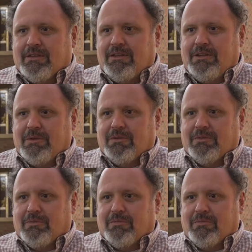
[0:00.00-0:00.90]
The
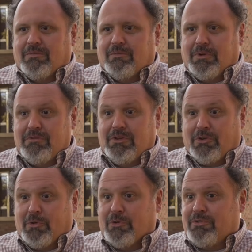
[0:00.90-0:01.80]
previous
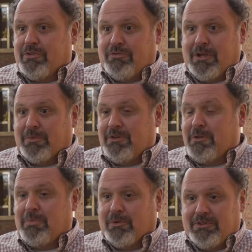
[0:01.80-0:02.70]
owners, the family
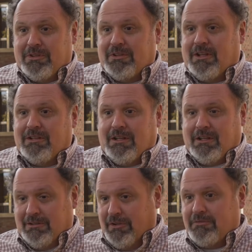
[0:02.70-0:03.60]
that built it and
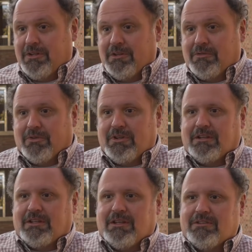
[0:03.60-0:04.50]
had lived in it for
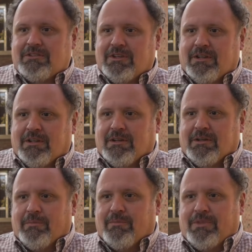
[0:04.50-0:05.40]
decades,
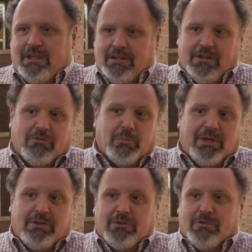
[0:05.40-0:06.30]
they had never
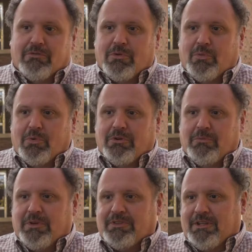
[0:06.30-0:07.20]
painted over the wood,
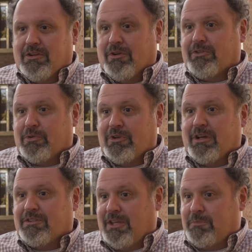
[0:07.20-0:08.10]
but they had also
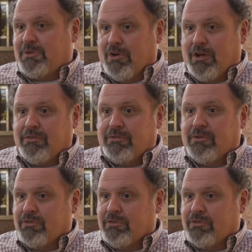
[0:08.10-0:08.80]
not taped it off.